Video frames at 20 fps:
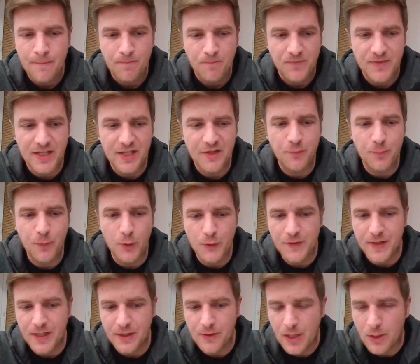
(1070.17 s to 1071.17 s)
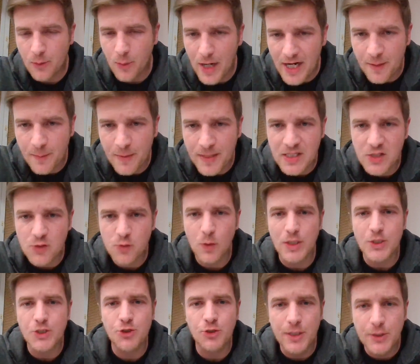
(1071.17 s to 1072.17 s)
they've put their requirements,
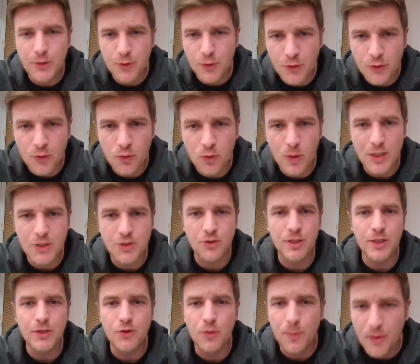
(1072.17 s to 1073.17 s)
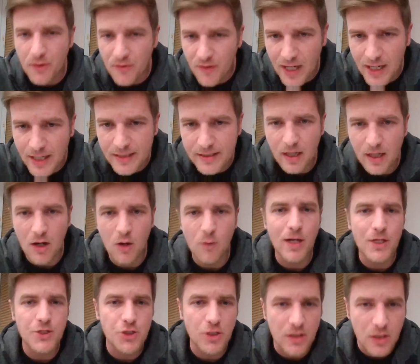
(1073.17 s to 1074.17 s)
what you need to do, what you need to provide, how
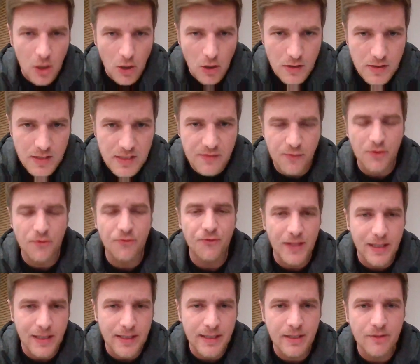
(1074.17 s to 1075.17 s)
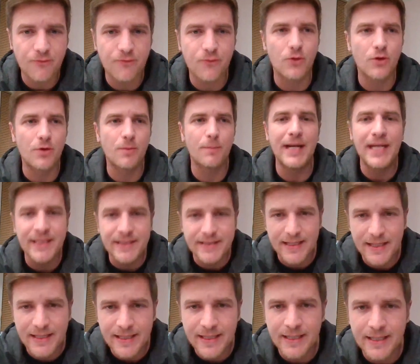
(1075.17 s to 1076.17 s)
much it costs for filling, for
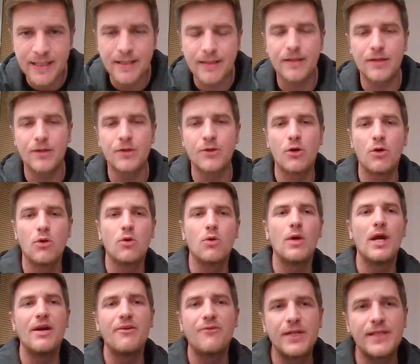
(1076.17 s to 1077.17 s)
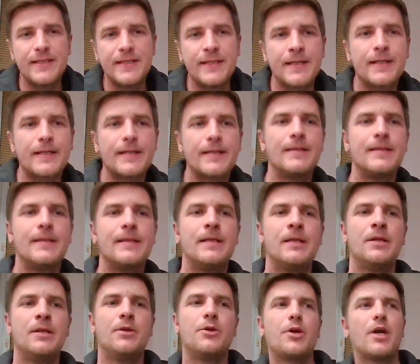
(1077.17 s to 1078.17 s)
maintaining, you know, everything.
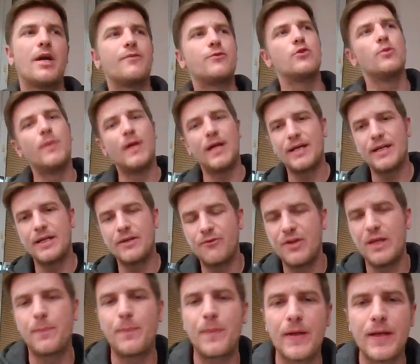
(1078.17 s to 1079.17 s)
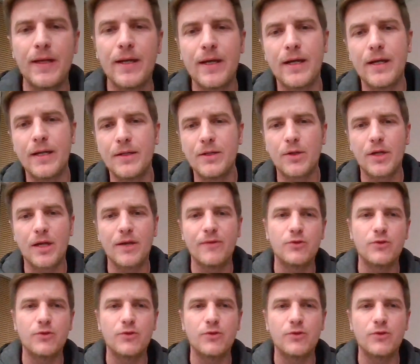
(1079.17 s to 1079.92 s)
You have to buy a VPN, you have